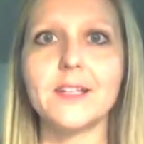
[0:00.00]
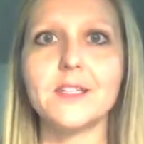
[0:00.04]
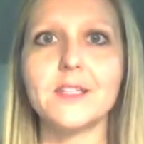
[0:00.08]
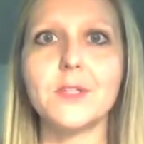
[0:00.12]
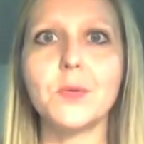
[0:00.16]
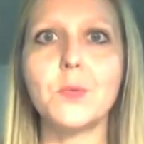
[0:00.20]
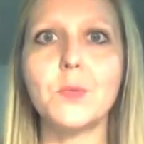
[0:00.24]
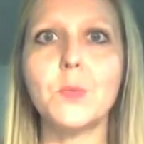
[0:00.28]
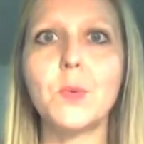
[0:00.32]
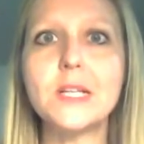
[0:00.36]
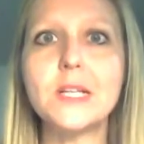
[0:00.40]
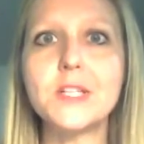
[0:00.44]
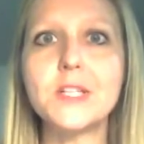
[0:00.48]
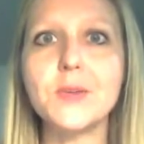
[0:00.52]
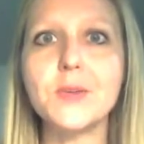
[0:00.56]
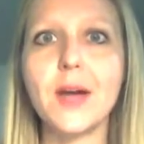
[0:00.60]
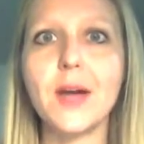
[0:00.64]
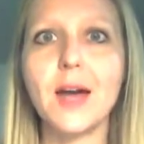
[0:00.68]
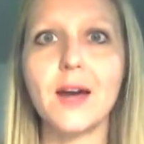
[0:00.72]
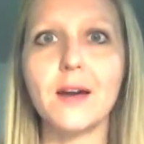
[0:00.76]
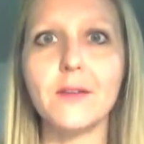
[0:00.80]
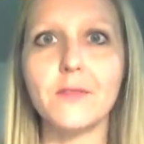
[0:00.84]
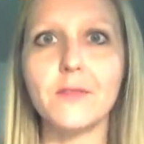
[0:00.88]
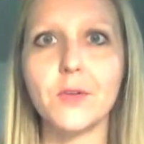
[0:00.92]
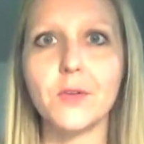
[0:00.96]
So once you
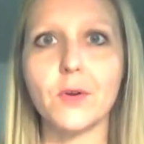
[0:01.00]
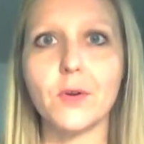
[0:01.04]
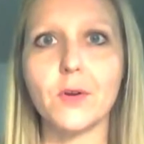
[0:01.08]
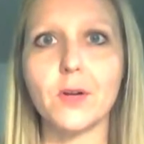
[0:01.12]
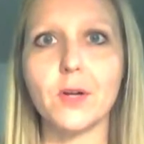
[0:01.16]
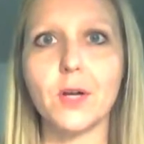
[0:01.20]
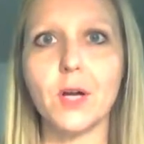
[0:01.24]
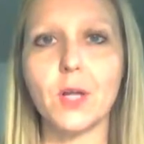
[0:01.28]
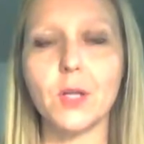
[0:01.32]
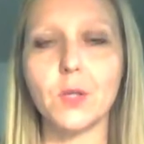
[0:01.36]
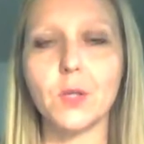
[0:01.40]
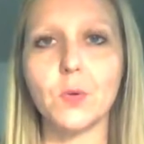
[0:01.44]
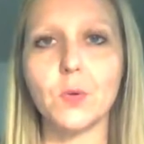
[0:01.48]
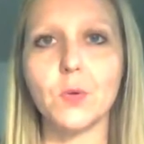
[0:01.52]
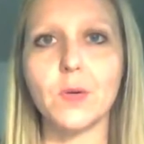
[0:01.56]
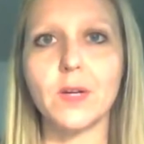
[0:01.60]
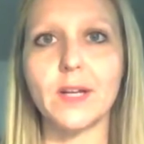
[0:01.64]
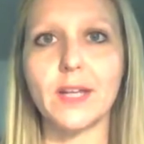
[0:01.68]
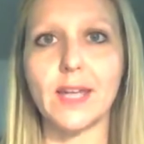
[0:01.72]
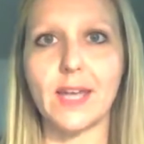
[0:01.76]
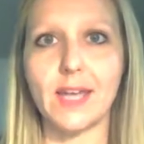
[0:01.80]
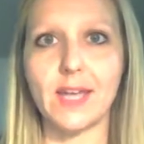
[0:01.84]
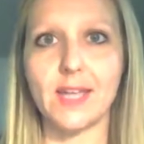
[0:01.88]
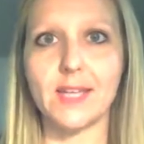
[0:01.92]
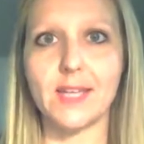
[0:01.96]
have your
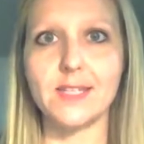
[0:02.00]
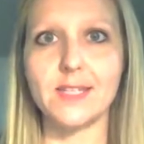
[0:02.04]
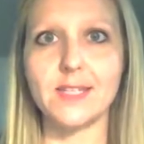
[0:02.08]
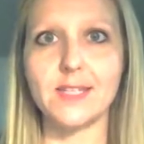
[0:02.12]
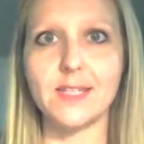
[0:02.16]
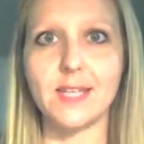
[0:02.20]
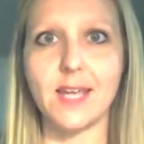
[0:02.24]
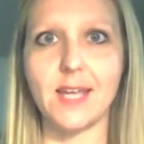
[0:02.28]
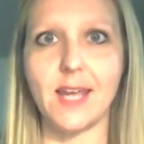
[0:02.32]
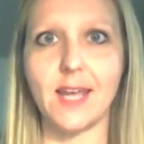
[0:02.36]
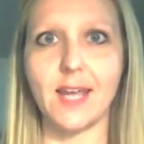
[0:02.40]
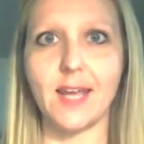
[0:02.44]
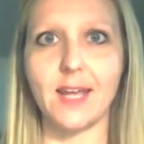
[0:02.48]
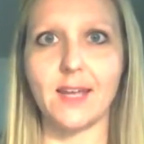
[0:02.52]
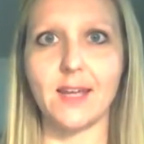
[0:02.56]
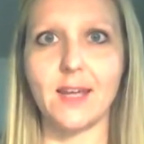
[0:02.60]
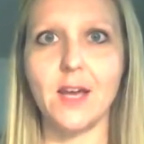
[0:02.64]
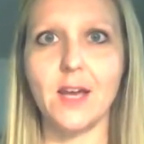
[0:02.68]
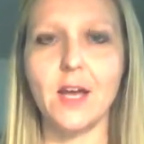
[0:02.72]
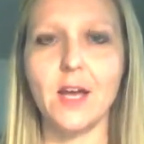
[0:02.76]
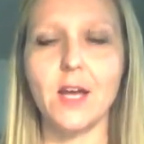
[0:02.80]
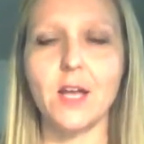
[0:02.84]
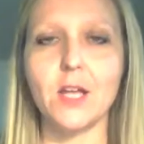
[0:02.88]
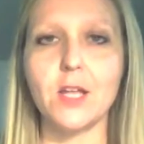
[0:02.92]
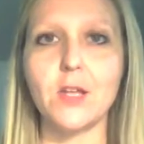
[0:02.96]
caloric intake,
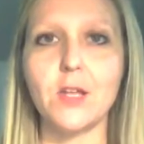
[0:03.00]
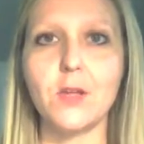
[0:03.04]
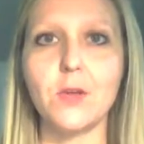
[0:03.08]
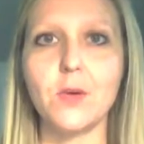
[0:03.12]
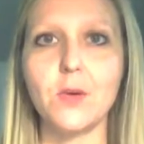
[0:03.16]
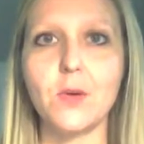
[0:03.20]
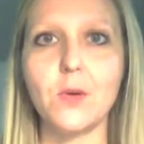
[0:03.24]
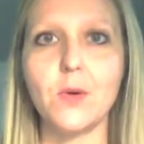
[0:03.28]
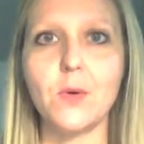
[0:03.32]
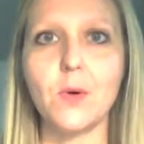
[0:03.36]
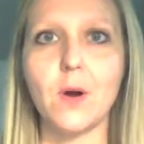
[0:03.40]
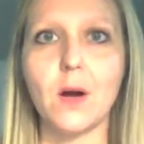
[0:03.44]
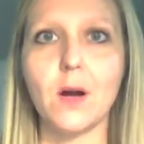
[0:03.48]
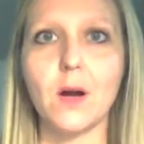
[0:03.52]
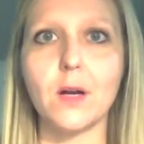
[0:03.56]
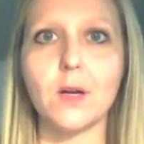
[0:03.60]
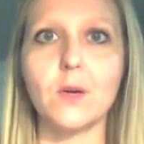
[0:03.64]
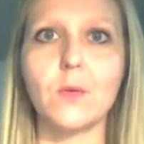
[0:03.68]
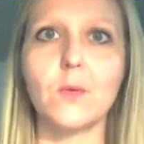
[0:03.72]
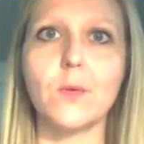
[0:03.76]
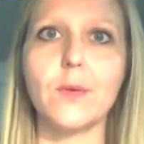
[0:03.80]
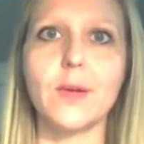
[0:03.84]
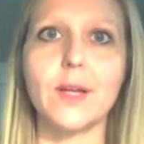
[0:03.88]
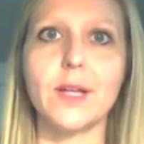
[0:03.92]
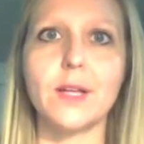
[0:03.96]
you are
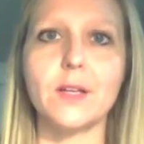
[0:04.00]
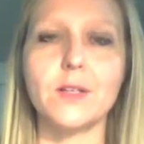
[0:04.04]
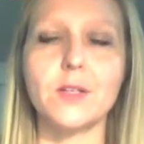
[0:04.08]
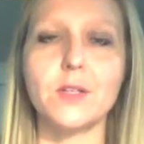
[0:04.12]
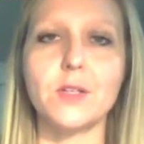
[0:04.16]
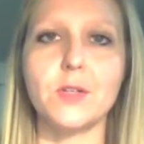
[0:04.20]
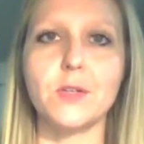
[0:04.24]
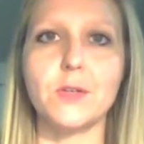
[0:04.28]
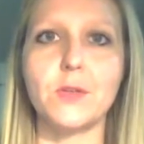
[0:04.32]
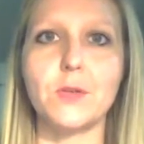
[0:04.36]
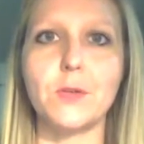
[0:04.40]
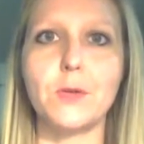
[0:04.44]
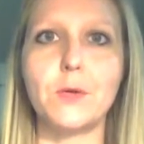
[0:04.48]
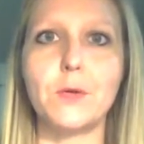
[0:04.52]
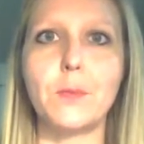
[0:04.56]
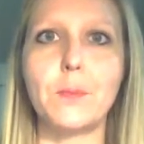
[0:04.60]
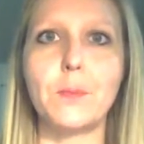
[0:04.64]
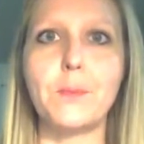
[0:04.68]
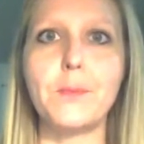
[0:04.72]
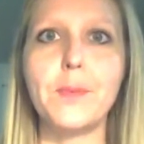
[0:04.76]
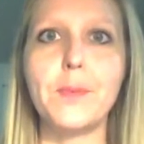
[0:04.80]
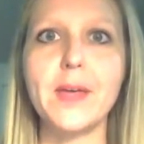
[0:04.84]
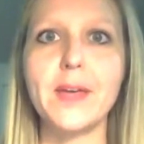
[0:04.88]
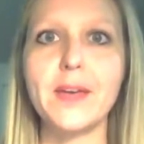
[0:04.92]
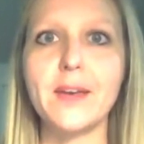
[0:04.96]
going
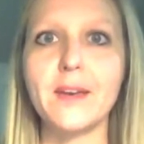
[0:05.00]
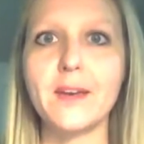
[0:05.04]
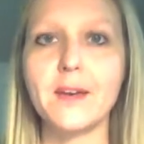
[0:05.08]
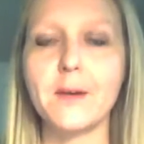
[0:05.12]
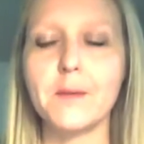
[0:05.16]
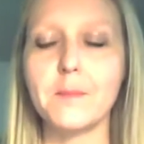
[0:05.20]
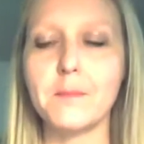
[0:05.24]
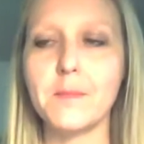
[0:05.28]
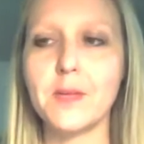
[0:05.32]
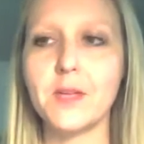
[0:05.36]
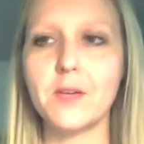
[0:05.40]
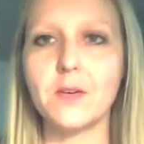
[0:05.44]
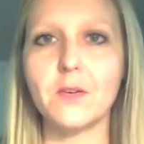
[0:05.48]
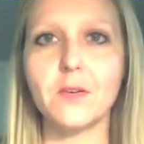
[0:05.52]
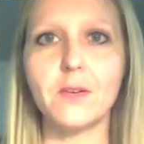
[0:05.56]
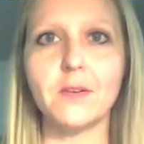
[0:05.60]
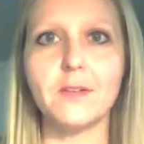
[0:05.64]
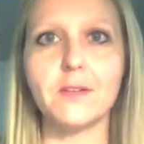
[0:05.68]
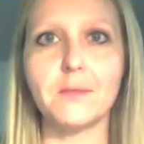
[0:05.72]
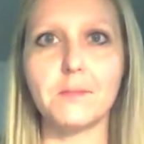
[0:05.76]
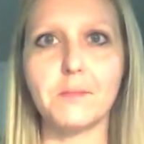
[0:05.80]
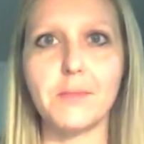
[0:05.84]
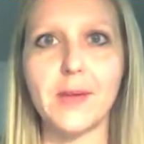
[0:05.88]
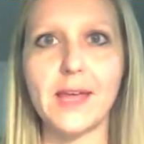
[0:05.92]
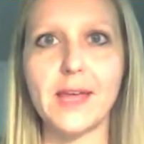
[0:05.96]
to pick
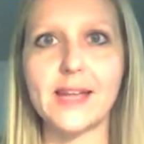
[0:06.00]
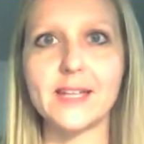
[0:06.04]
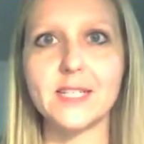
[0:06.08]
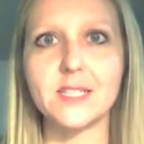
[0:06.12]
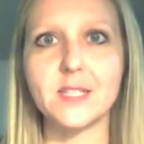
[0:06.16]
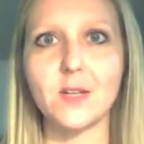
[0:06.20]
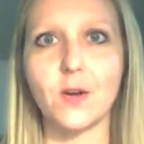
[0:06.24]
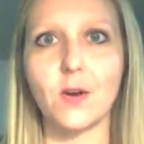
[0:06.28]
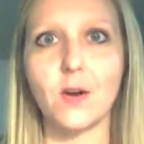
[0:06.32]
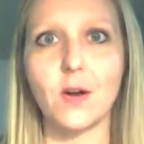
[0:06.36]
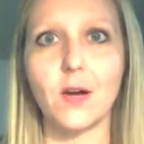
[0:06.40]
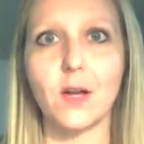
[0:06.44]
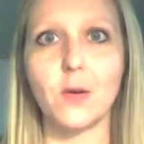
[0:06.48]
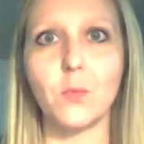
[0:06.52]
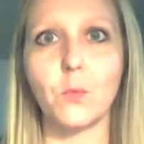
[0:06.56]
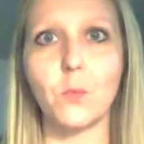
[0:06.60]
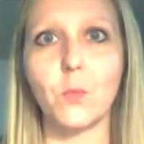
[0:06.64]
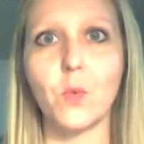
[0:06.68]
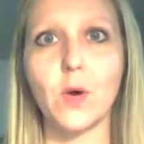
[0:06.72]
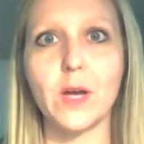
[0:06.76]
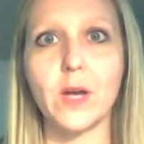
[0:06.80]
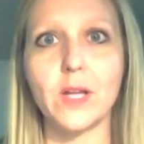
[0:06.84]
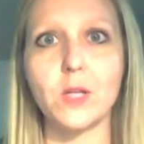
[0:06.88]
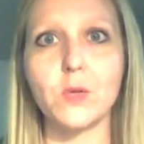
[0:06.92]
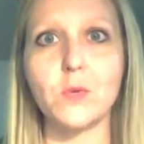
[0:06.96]
meals based on
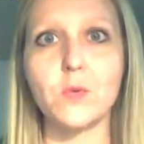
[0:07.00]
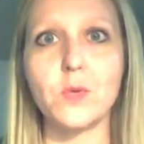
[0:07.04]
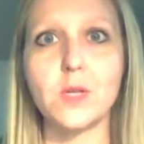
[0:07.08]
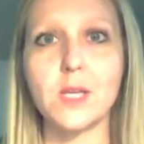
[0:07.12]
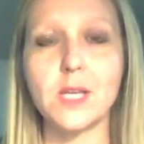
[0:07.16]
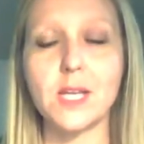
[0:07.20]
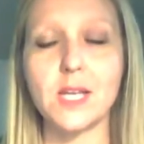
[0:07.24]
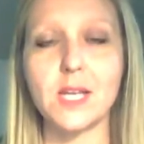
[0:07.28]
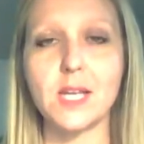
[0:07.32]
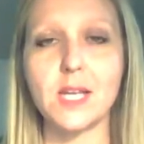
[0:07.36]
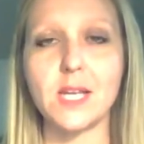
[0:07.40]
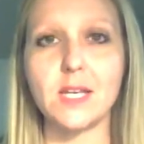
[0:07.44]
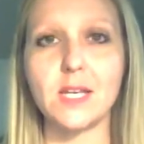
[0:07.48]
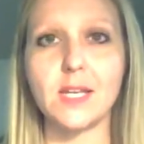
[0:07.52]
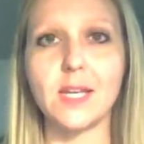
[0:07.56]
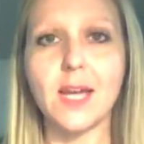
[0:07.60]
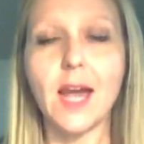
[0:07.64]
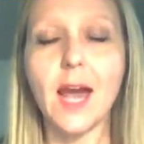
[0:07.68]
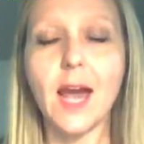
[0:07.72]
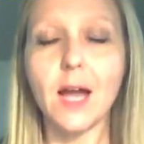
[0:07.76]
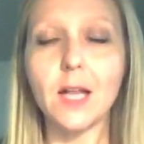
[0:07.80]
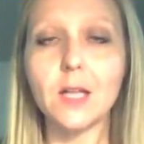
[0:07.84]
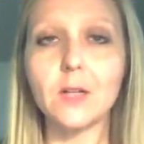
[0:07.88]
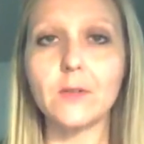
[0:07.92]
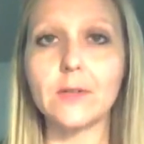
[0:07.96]
what you need
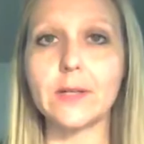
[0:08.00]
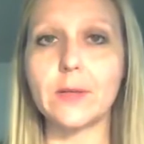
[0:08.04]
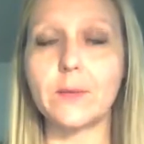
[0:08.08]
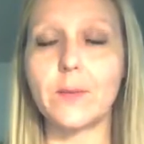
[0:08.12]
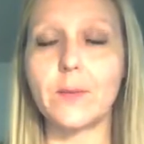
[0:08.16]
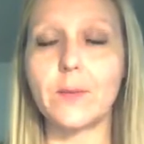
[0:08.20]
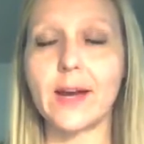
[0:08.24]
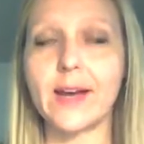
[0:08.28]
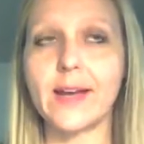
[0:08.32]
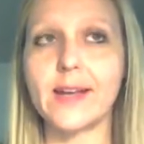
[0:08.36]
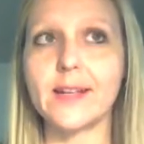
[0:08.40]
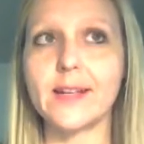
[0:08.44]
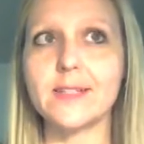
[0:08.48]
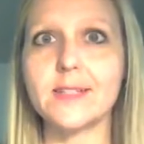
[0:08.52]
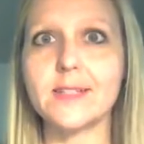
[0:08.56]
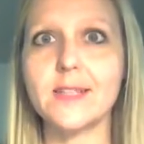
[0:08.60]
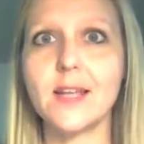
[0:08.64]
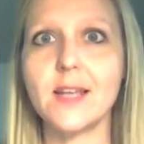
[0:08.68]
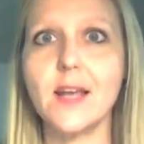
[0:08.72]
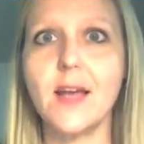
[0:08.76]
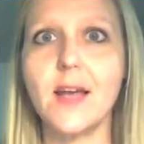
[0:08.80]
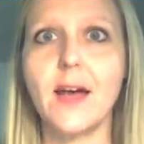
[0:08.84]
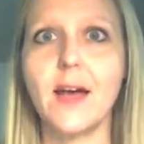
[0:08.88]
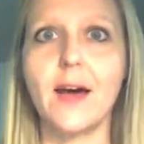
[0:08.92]
calorie-wise.